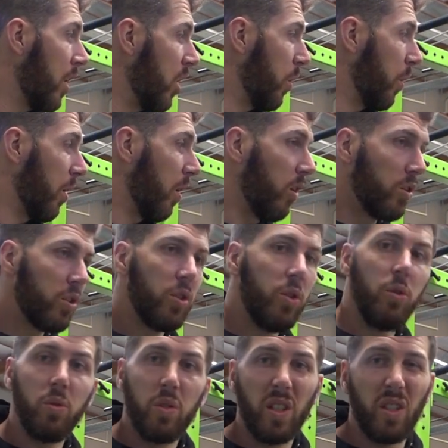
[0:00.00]
You can also
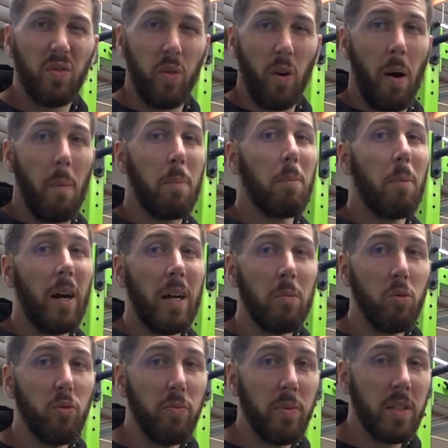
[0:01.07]
use this for upper body
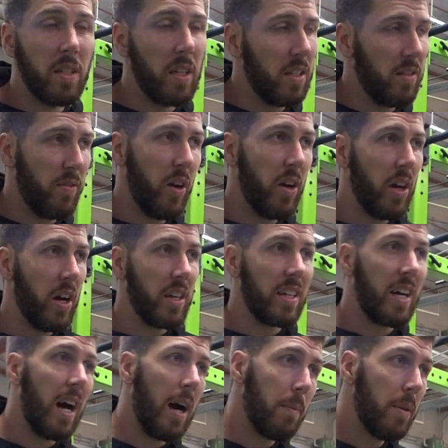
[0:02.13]
movements. It's very
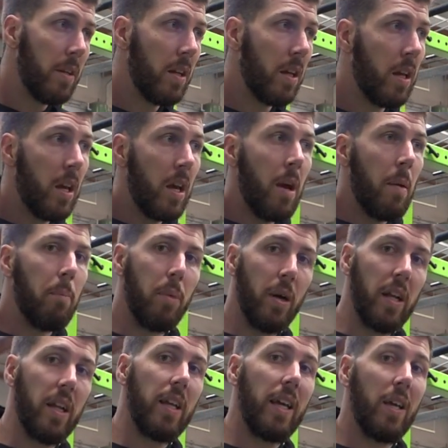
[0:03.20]
uncommon,
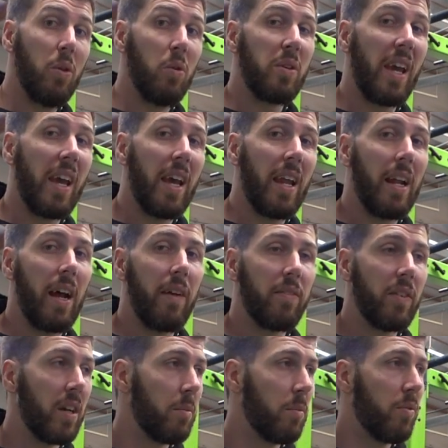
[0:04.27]
but you can. I've
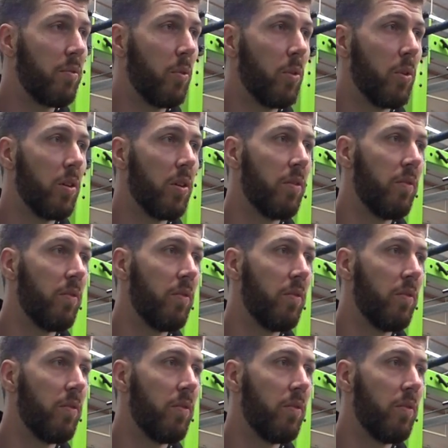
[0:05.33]
done it before.